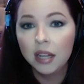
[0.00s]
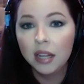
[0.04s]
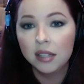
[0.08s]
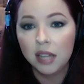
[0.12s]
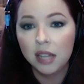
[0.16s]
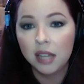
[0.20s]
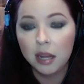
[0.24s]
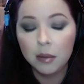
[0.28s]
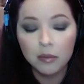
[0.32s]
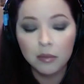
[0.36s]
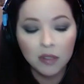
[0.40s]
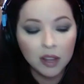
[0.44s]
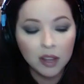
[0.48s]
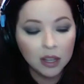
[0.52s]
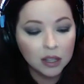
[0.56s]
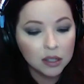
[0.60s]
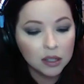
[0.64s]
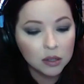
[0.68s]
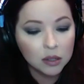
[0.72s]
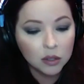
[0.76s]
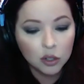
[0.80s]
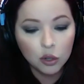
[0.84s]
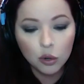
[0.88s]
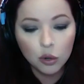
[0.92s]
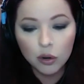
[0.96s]
Same thing
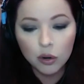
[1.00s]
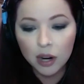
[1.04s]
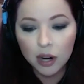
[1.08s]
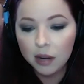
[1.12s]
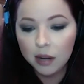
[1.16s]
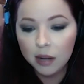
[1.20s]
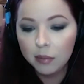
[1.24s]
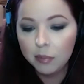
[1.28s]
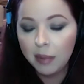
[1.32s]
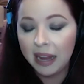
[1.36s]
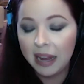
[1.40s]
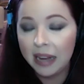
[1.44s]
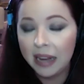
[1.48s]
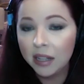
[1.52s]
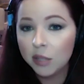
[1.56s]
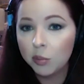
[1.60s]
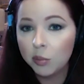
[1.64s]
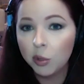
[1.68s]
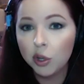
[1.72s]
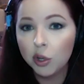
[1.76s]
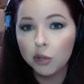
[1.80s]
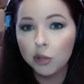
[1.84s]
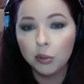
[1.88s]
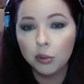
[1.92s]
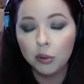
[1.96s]
as when you go to any band's
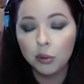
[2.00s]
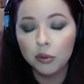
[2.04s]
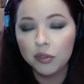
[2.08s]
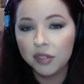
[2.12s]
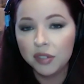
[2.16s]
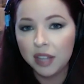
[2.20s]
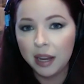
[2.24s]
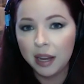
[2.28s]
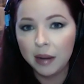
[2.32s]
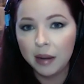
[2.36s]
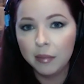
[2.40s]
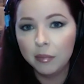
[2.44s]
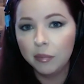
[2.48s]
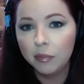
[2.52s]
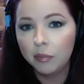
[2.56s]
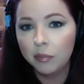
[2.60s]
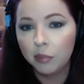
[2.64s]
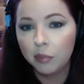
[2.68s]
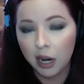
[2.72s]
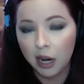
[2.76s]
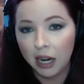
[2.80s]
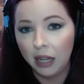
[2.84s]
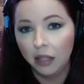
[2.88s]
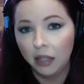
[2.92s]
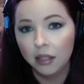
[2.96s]
merch booth, same
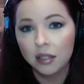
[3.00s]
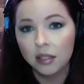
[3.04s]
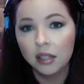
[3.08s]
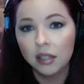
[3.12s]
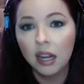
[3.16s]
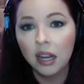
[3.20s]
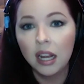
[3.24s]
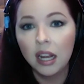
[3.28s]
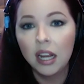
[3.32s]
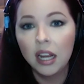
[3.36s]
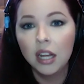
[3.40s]
brands.